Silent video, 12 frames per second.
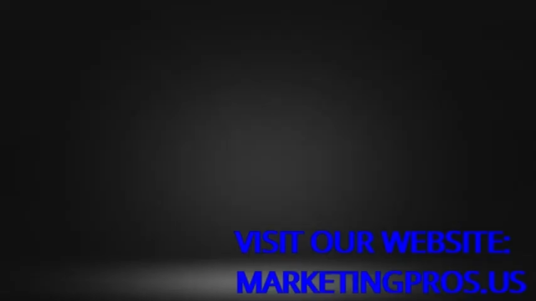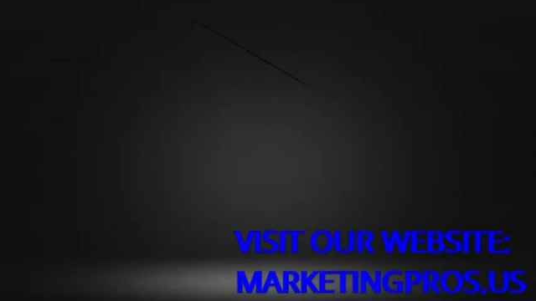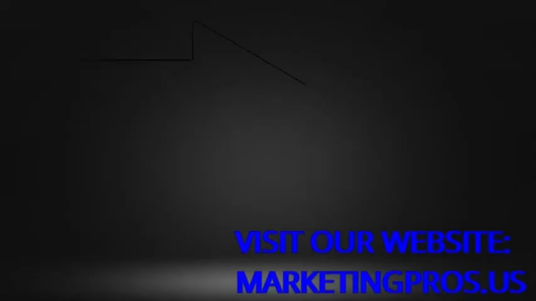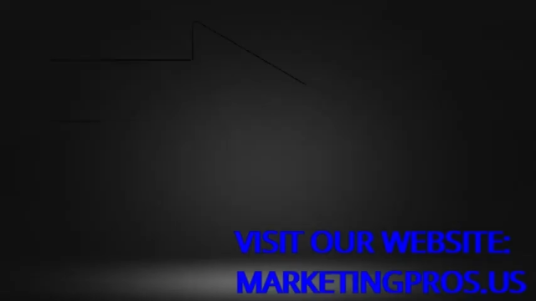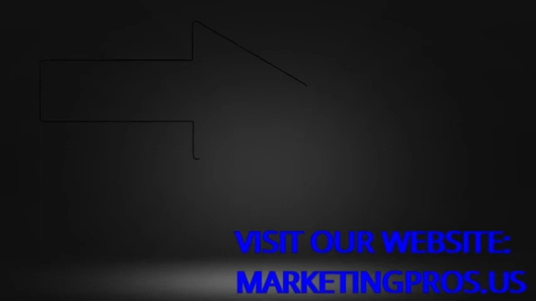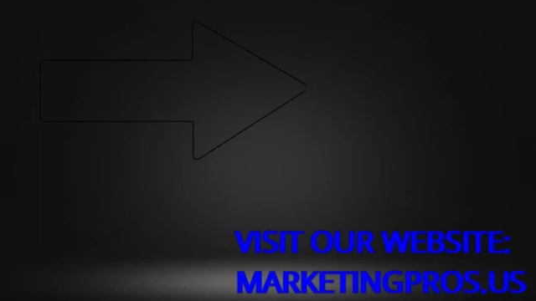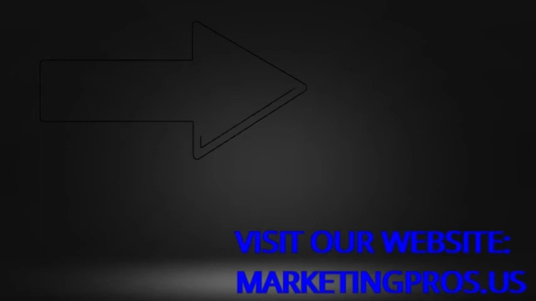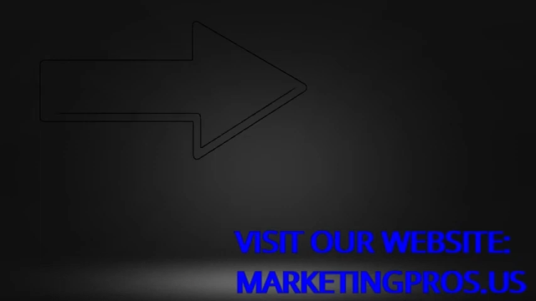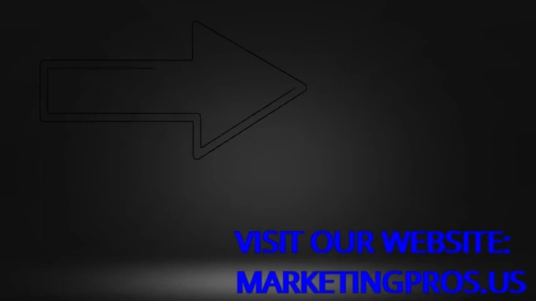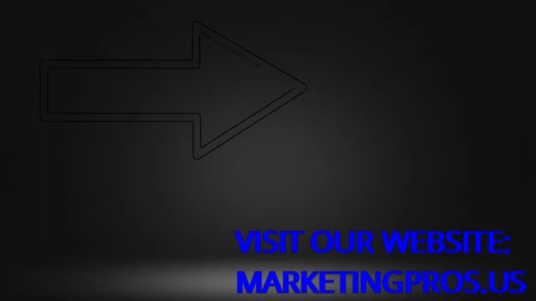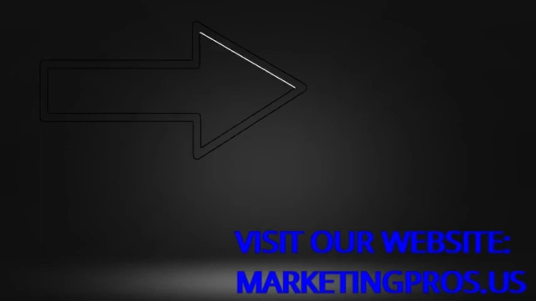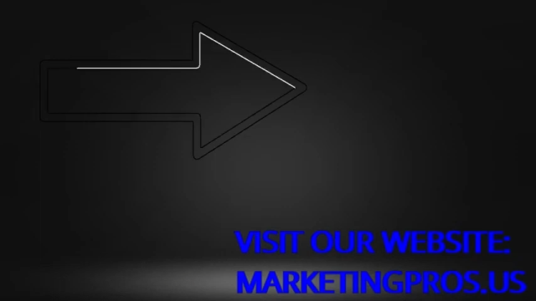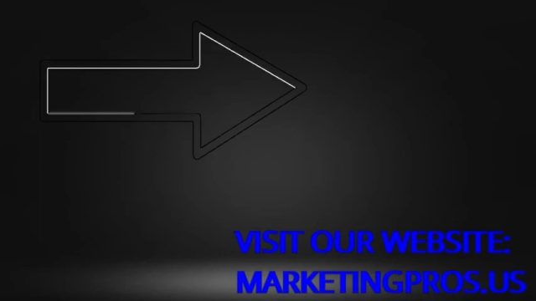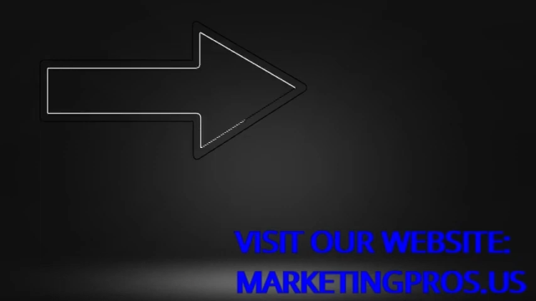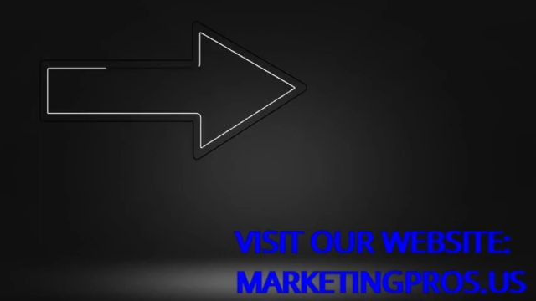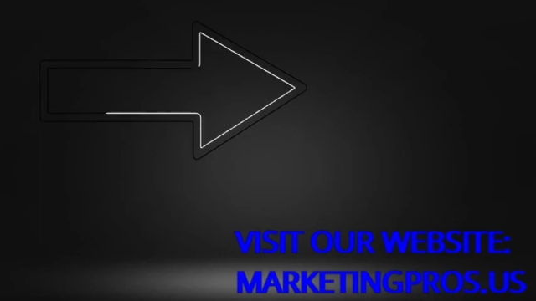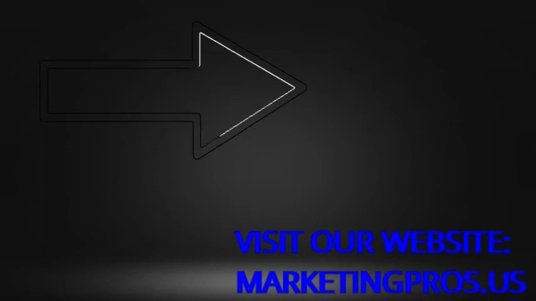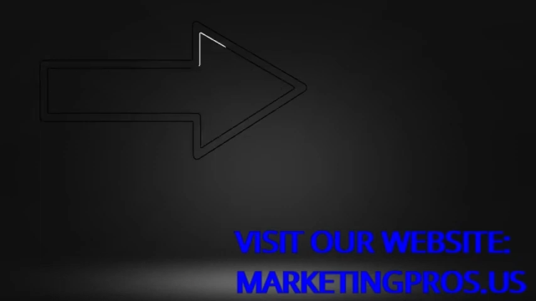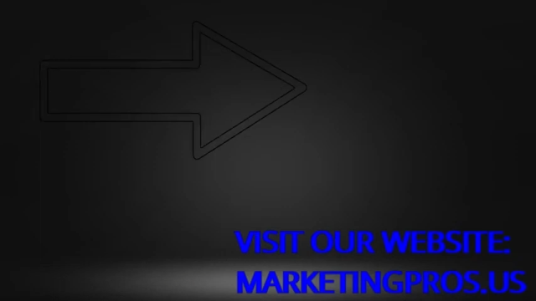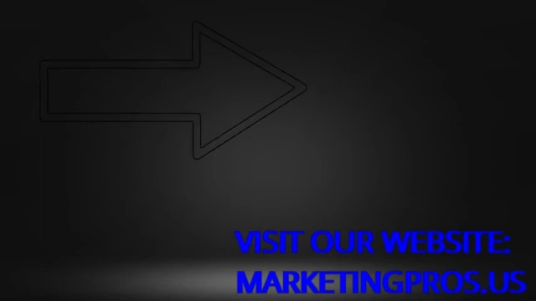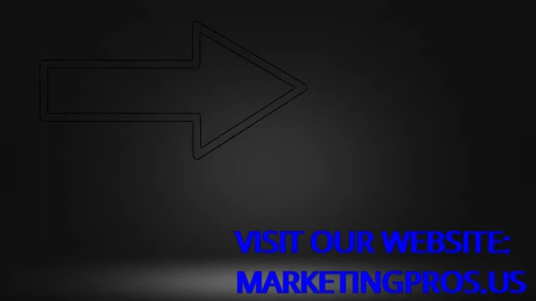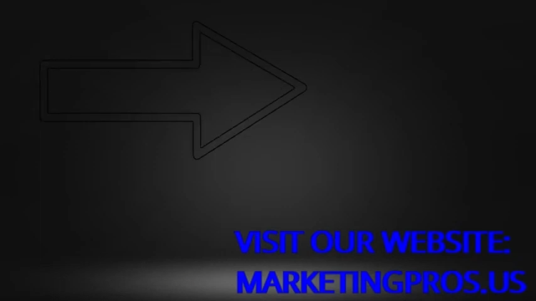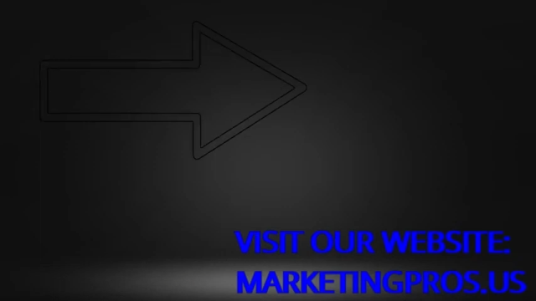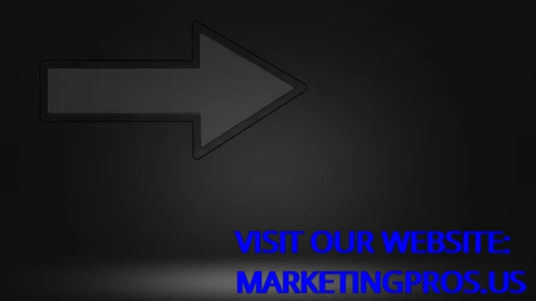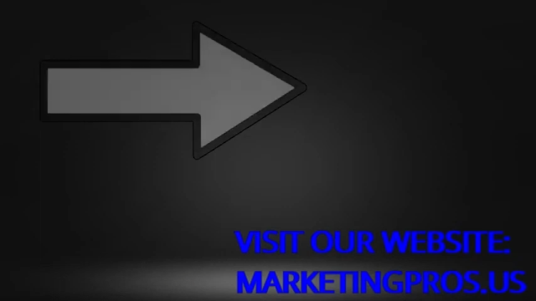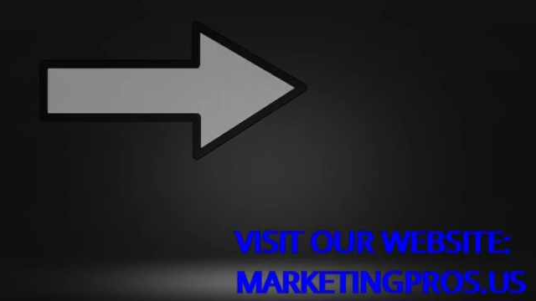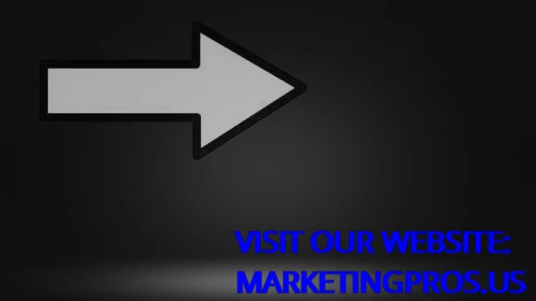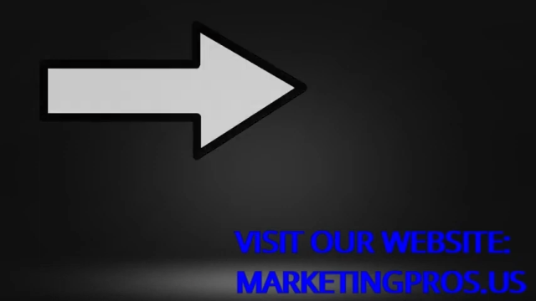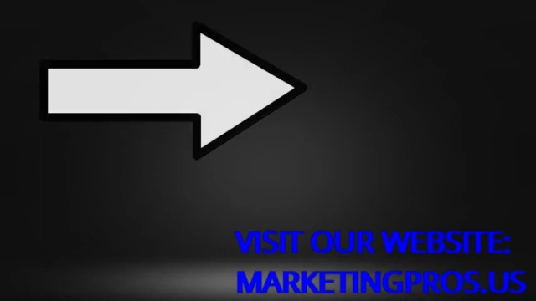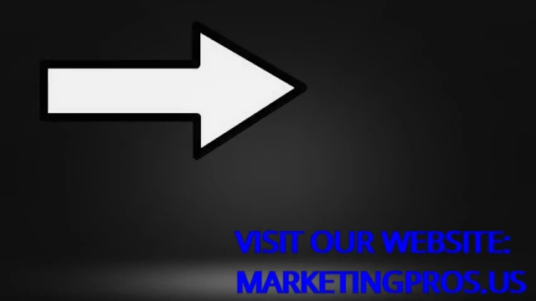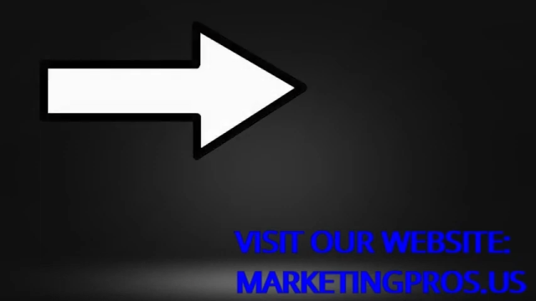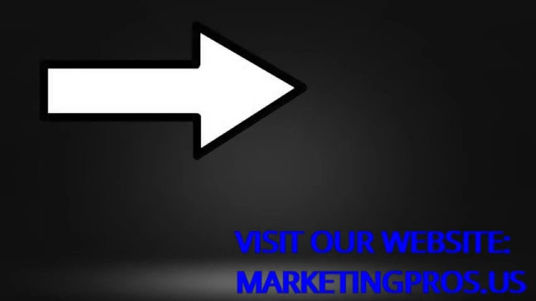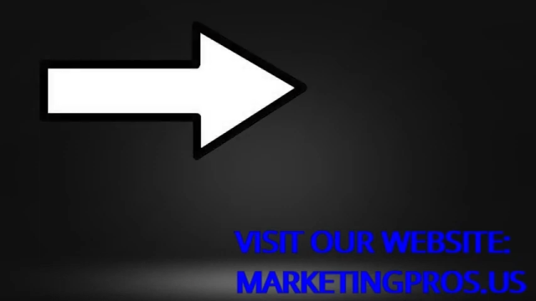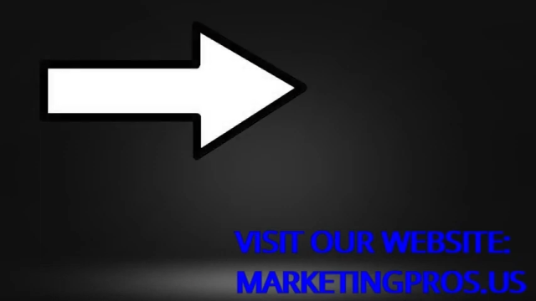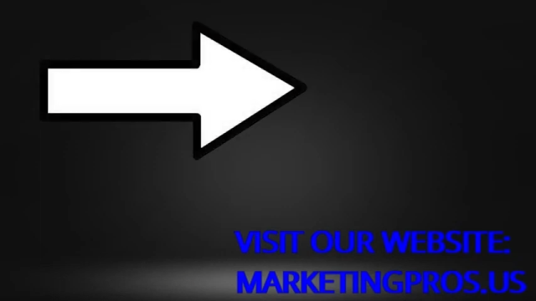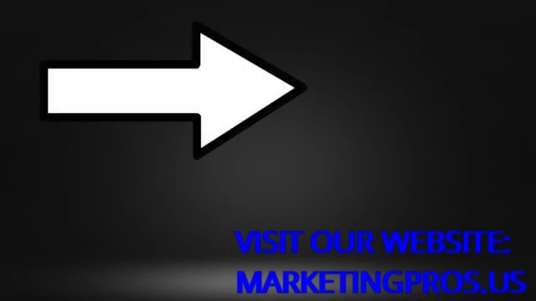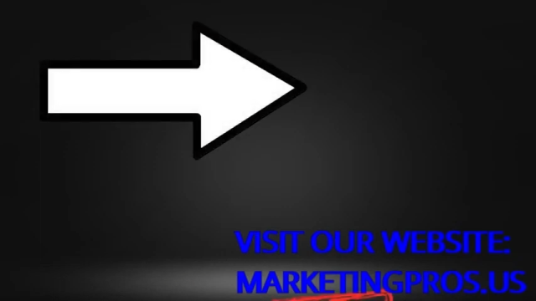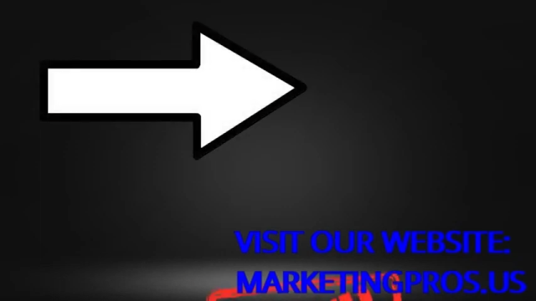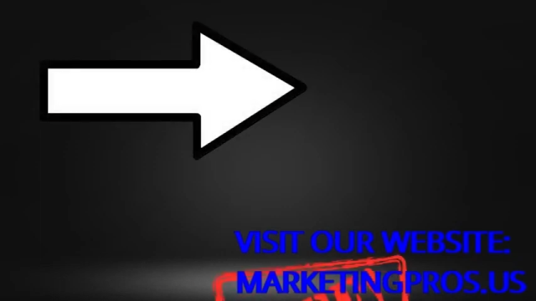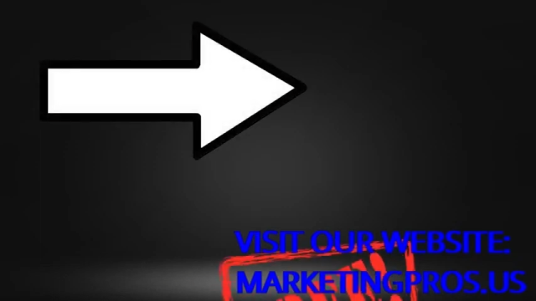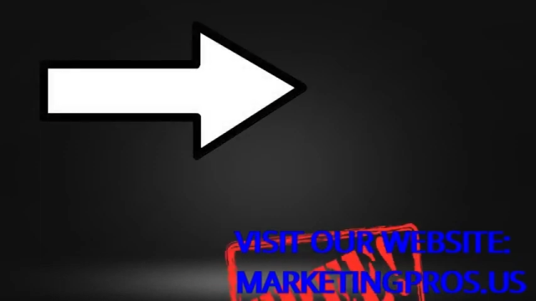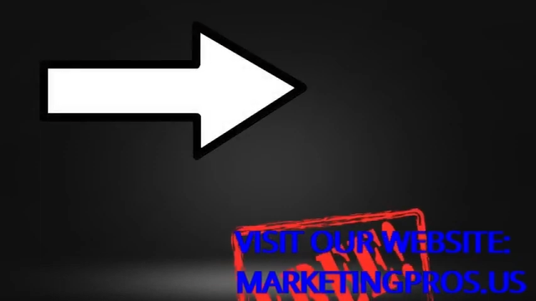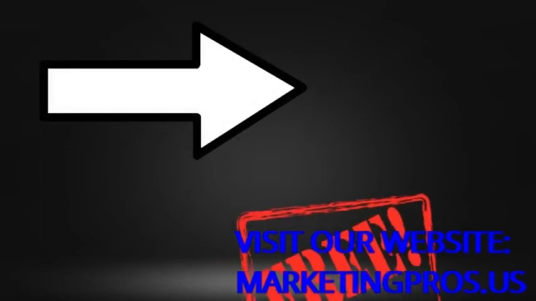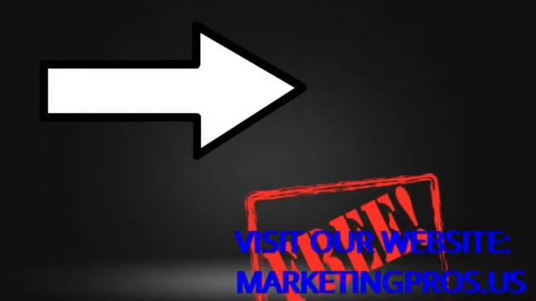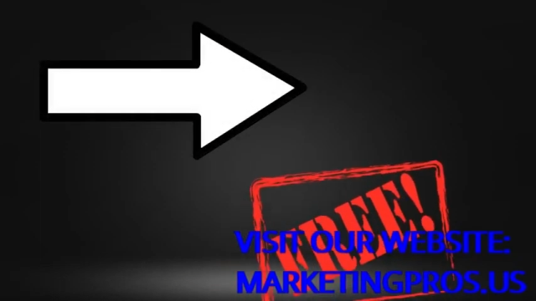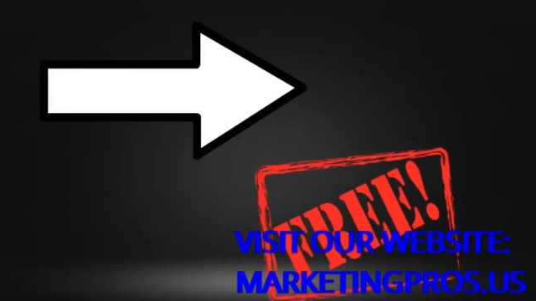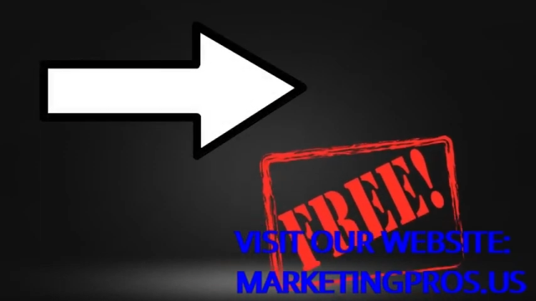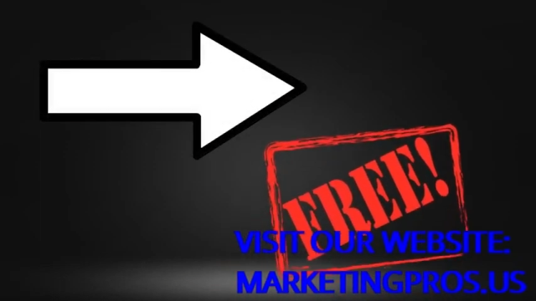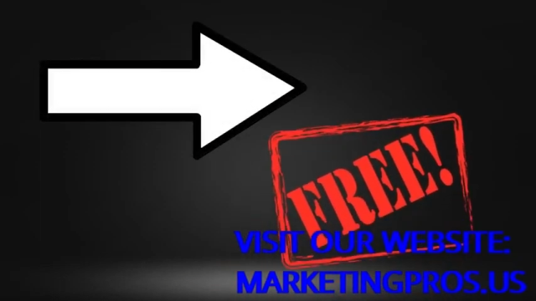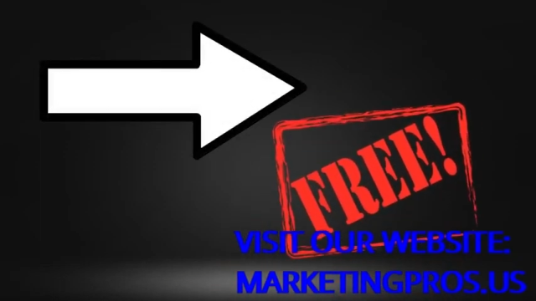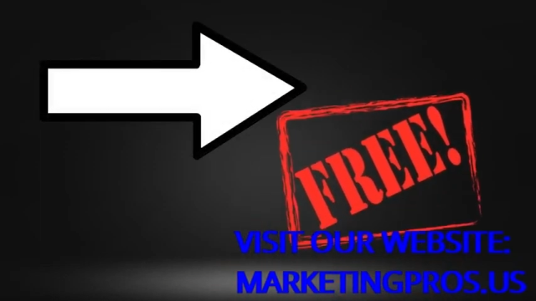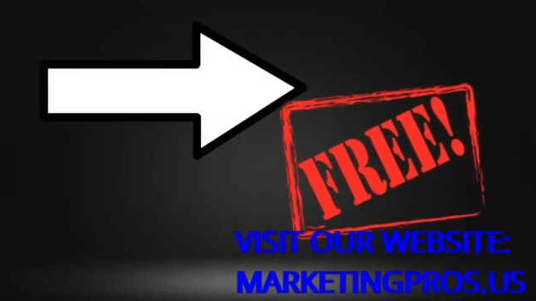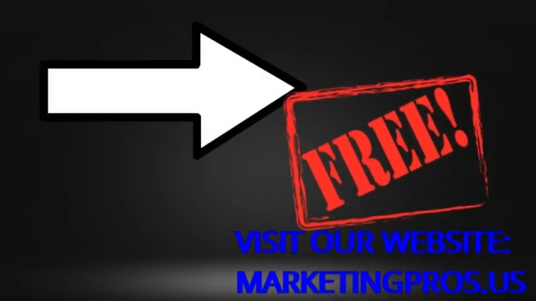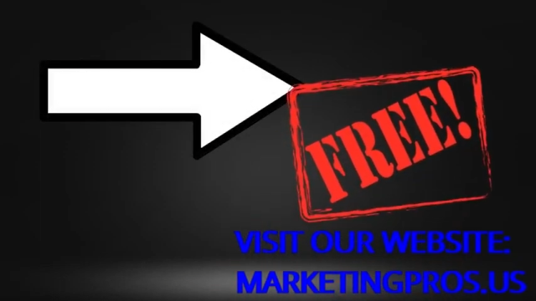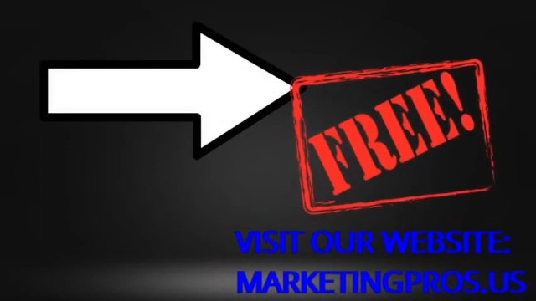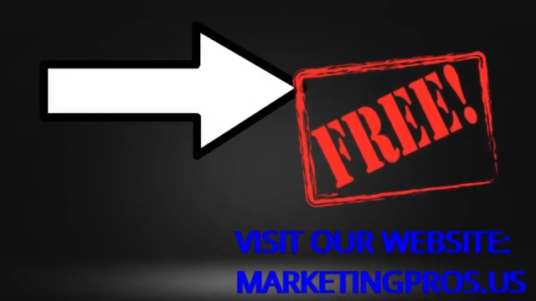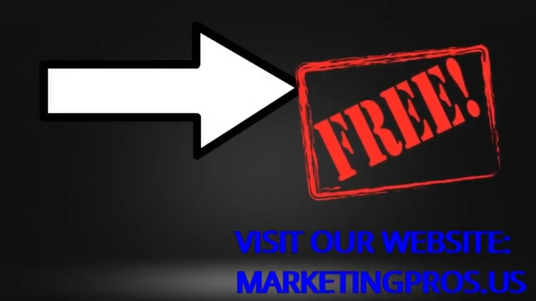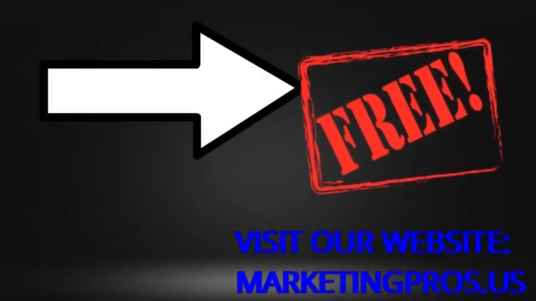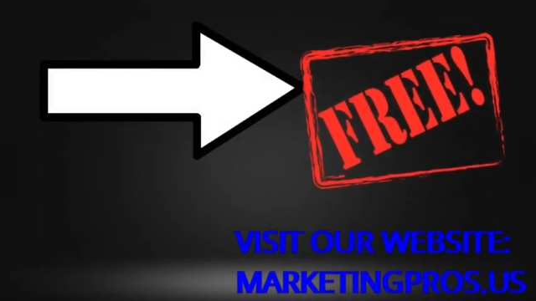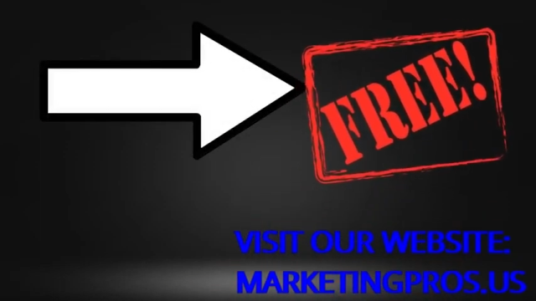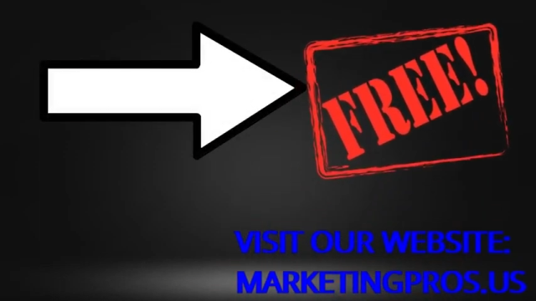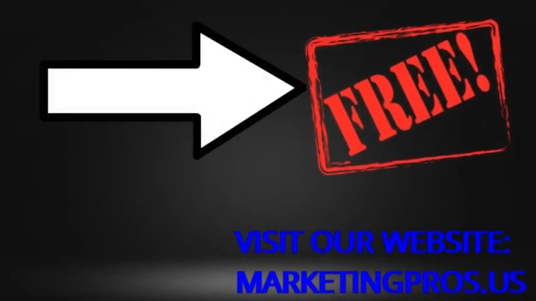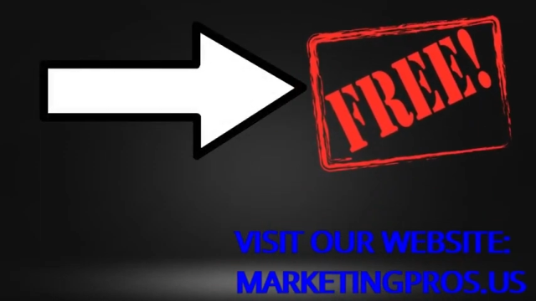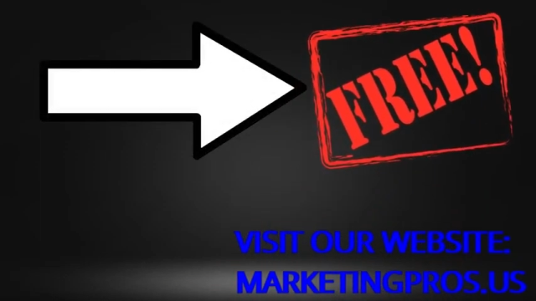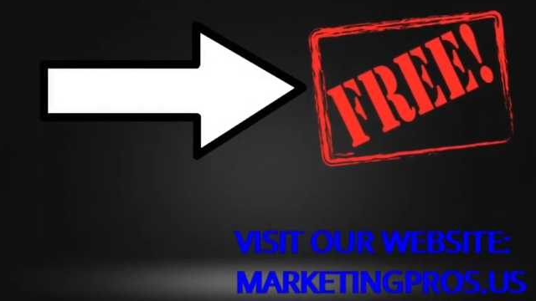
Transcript: (no speaker visible)